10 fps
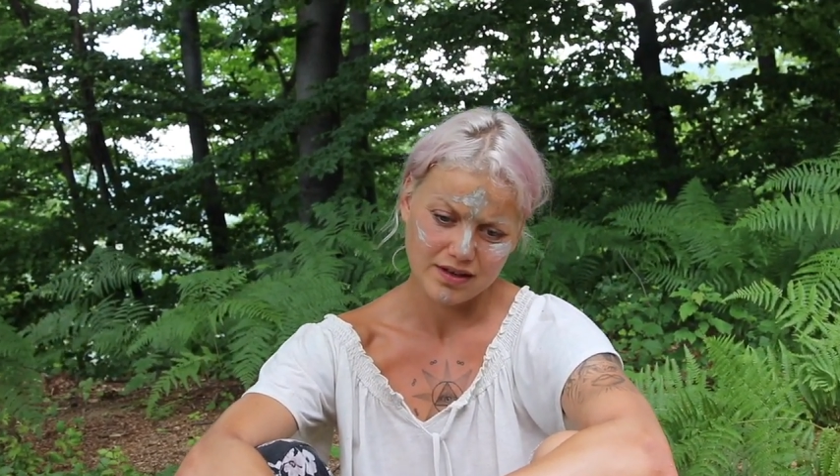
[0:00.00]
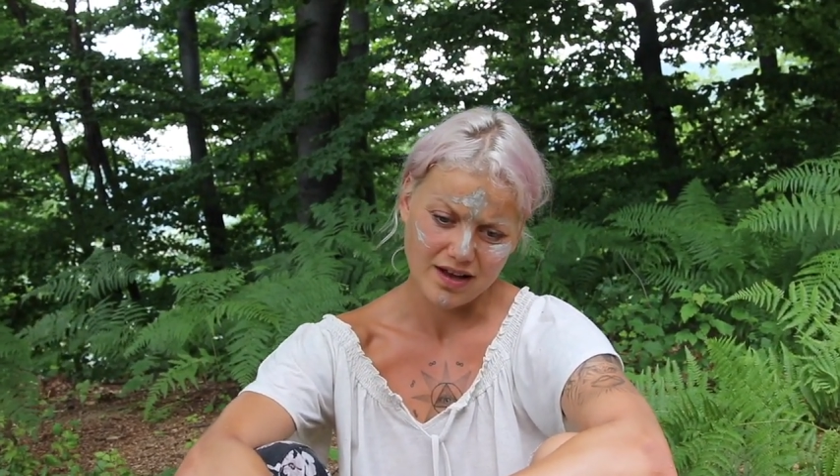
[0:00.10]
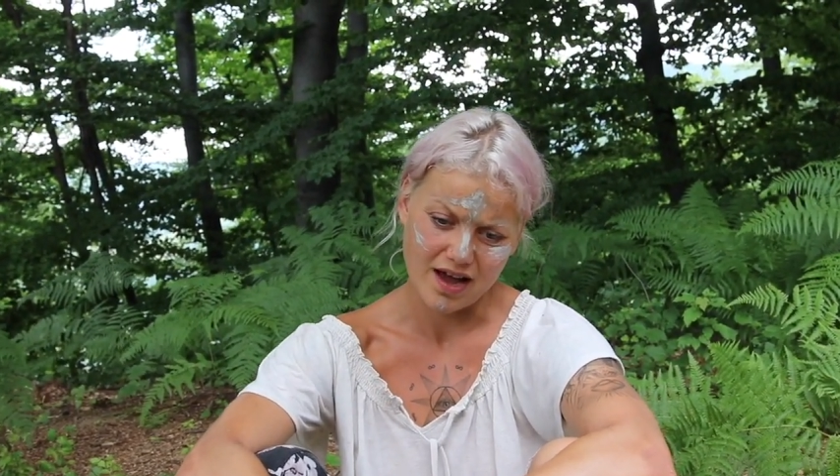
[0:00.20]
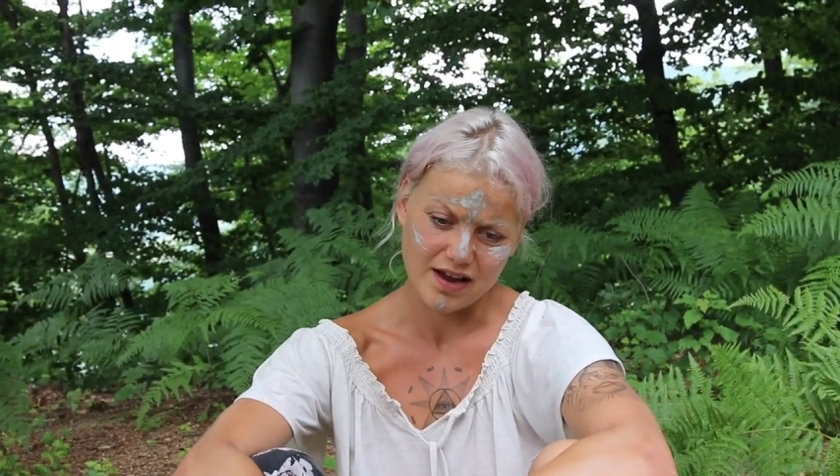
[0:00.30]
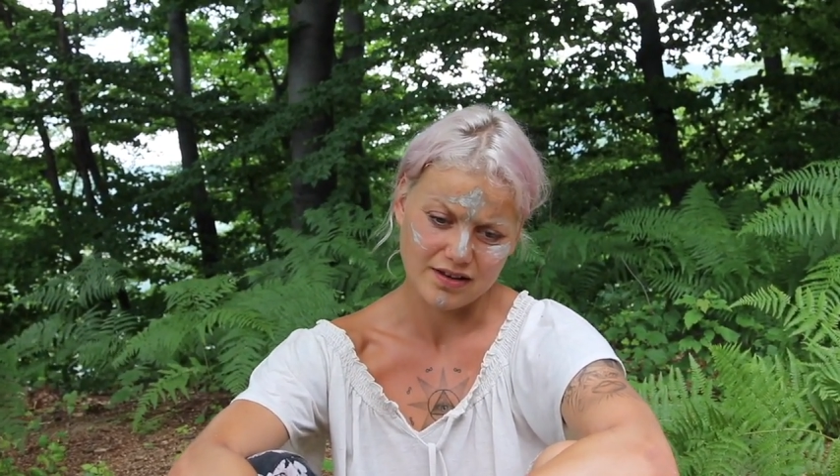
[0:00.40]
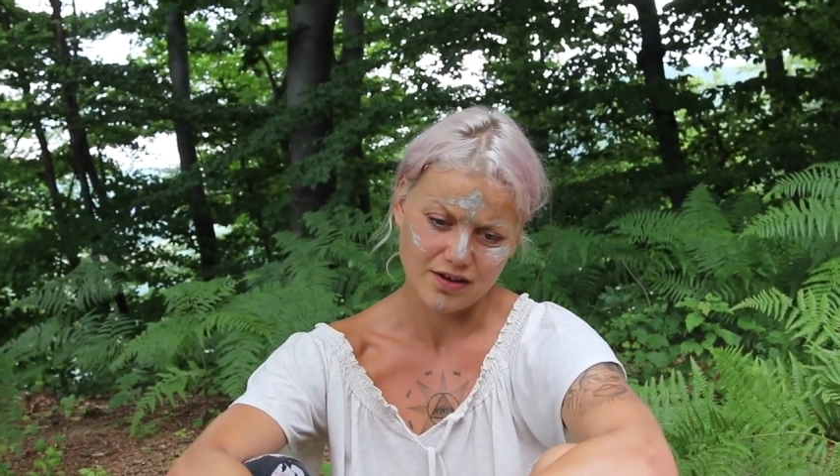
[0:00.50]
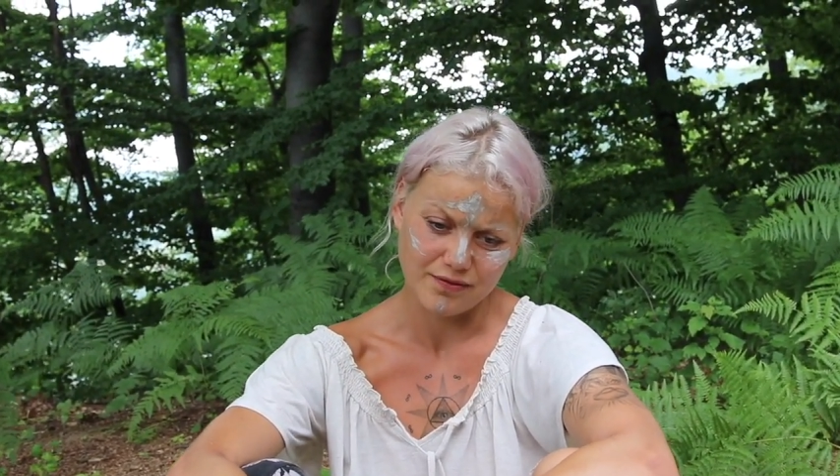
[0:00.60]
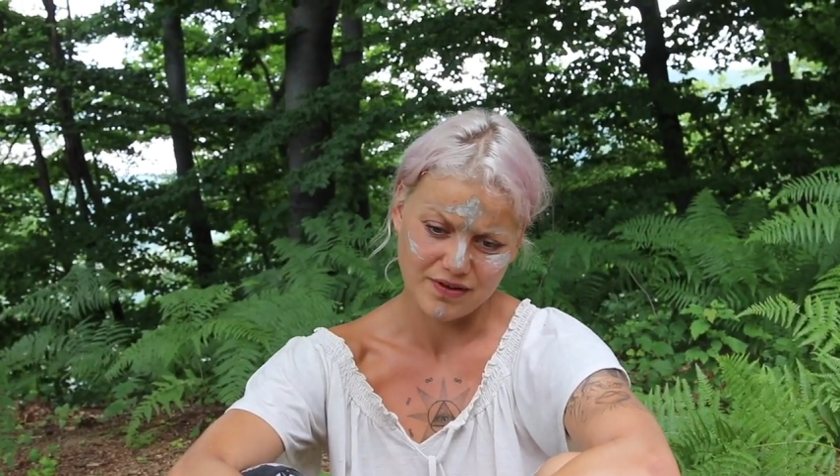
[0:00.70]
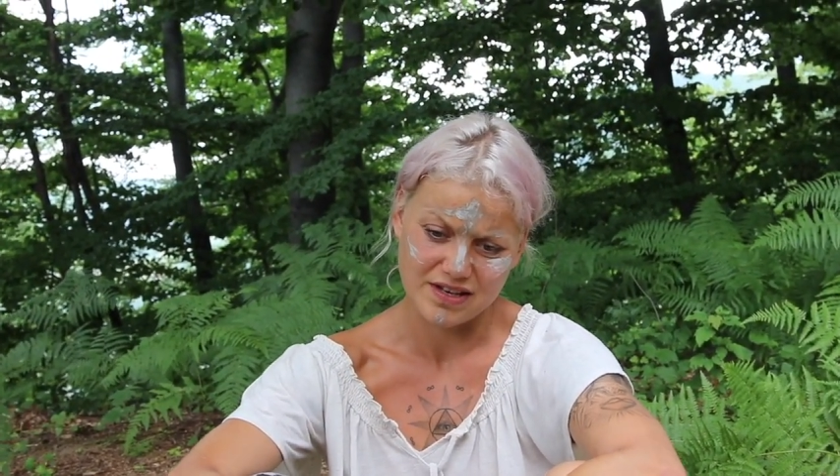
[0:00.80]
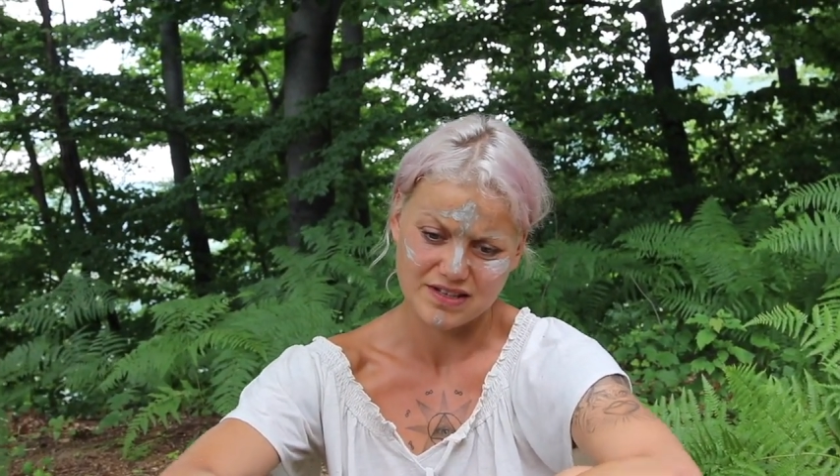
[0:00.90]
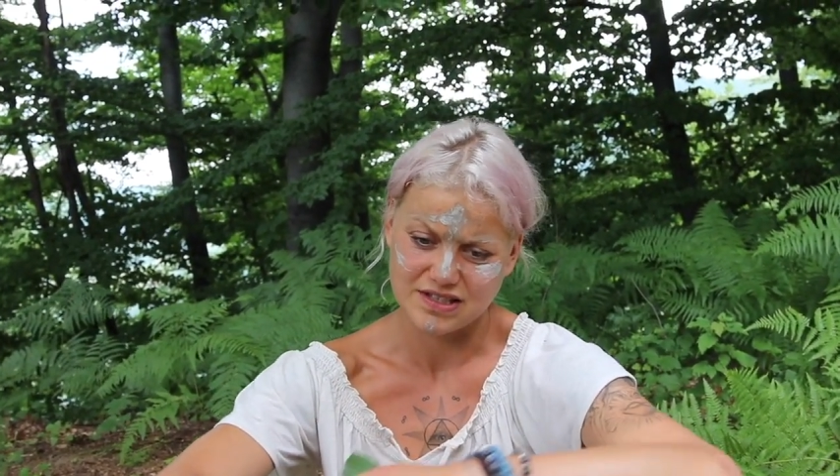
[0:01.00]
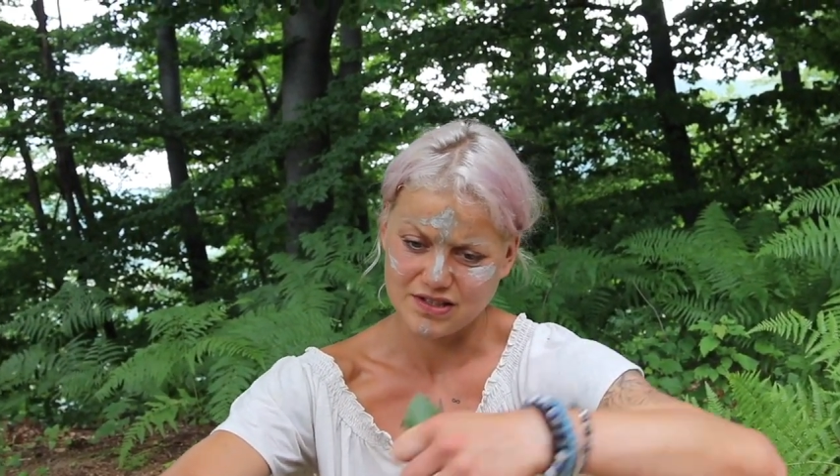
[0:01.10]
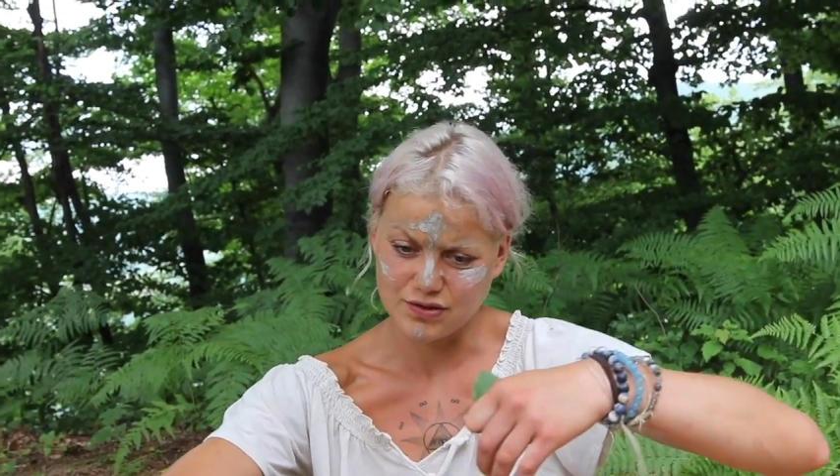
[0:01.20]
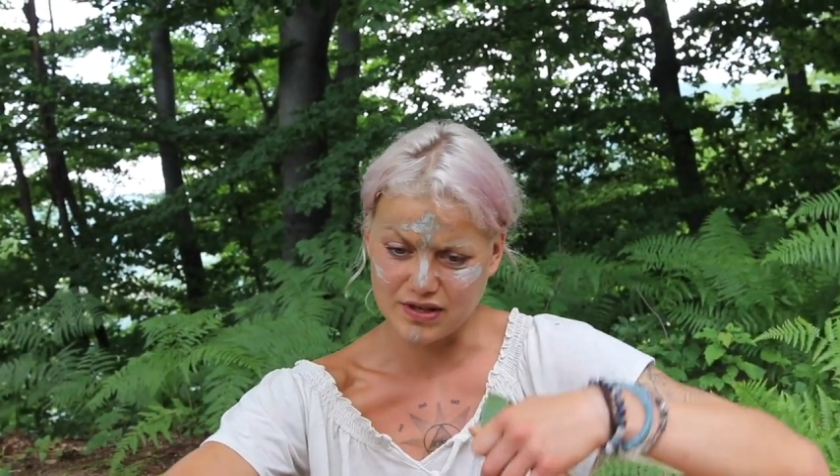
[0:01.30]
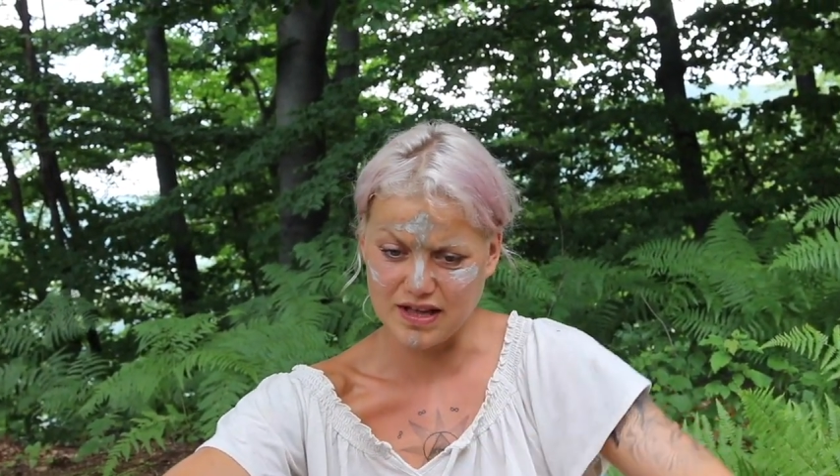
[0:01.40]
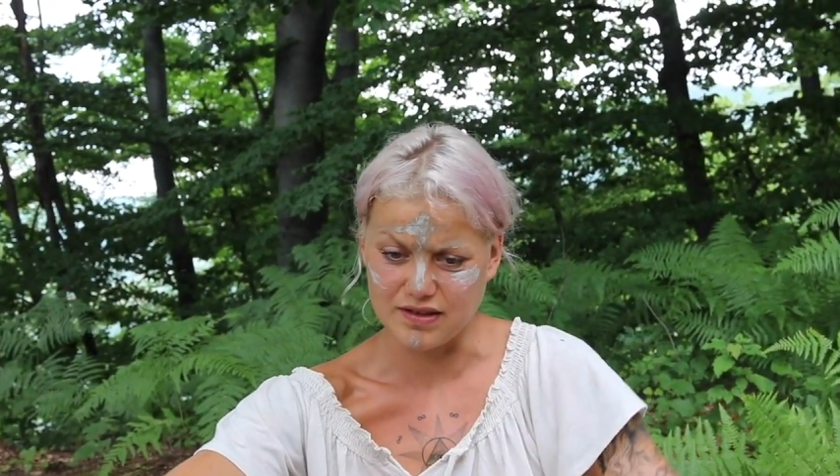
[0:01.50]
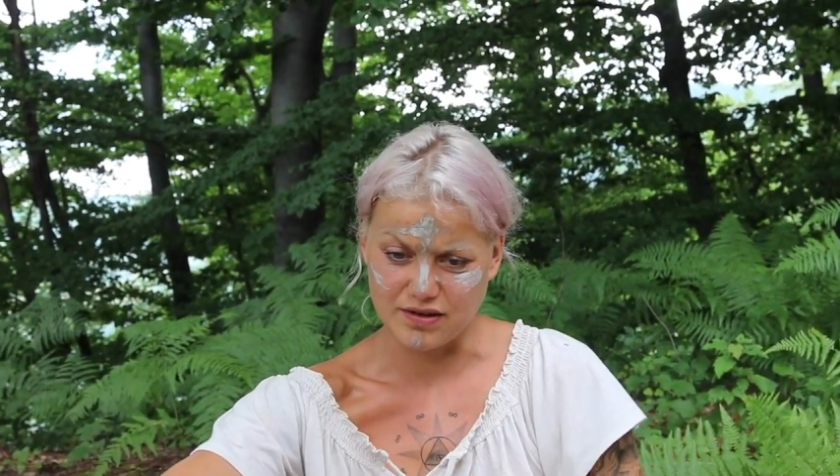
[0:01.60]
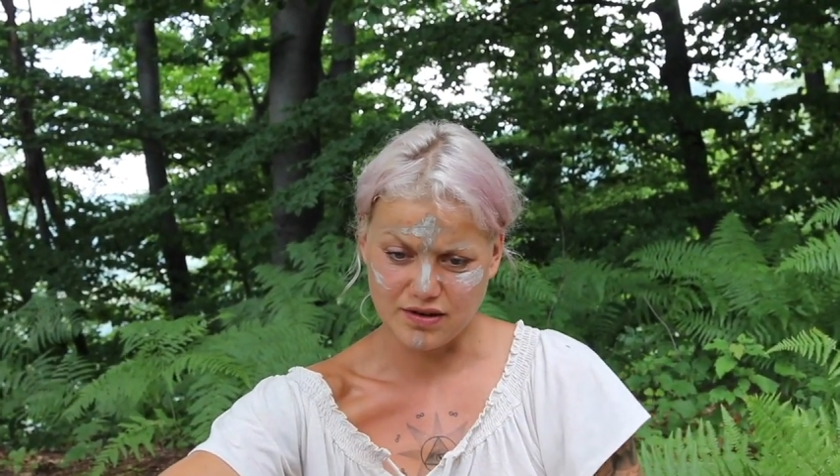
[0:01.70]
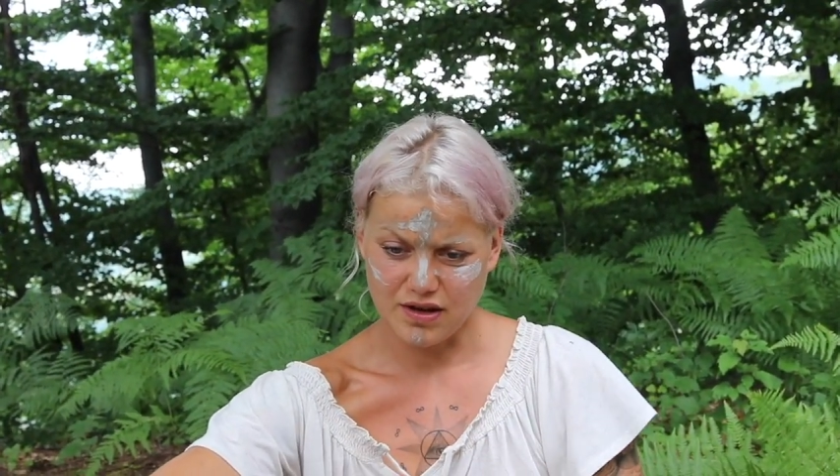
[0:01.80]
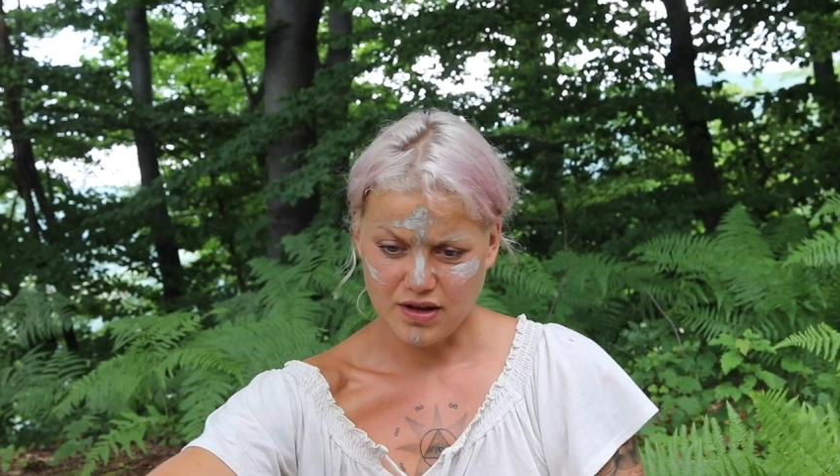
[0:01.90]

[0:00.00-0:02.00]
kind of energy together.